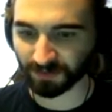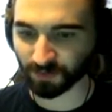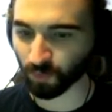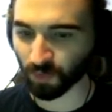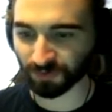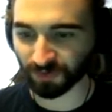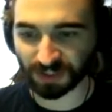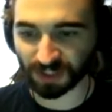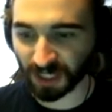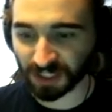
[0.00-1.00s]
Give your
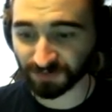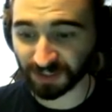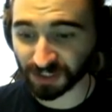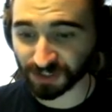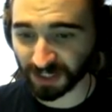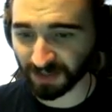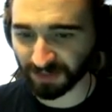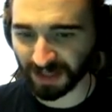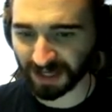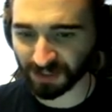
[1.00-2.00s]
waterfront a nice finish. Yeah,
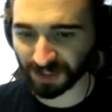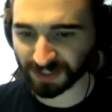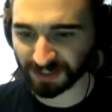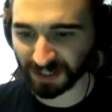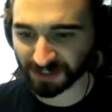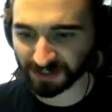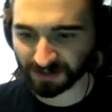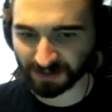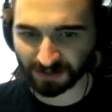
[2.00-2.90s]
thank you, that's nice.